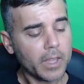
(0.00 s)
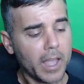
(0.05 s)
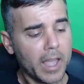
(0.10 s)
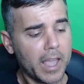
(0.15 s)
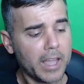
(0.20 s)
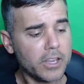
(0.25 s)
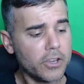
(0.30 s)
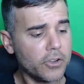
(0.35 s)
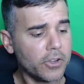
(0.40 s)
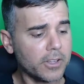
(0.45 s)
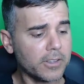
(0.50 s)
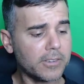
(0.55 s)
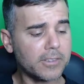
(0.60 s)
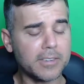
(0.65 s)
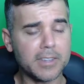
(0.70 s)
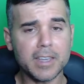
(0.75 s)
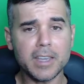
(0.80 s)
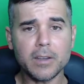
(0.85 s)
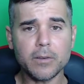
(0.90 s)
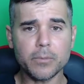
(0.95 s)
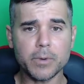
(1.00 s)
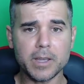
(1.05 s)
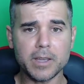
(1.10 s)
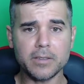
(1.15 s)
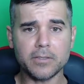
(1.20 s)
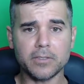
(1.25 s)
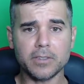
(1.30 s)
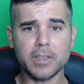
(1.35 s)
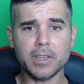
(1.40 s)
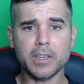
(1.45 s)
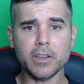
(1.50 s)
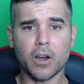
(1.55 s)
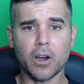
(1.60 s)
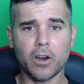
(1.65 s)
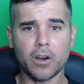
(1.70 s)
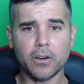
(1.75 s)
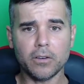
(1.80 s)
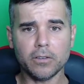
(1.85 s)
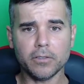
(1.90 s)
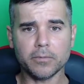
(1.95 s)
and you can see we see
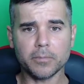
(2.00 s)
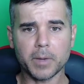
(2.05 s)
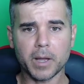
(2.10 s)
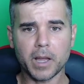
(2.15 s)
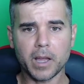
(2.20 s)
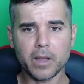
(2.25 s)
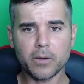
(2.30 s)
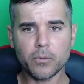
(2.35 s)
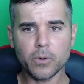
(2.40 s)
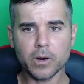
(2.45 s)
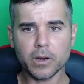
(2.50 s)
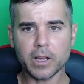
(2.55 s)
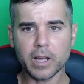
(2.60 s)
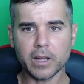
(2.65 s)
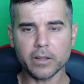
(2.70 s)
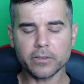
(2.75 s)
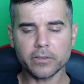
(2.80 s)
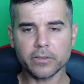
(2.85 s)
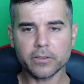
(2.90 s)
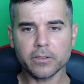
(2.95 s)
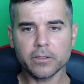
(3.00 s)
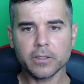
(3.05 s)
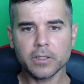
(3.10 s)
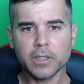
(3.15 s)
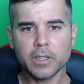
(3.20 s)
all of my workouts.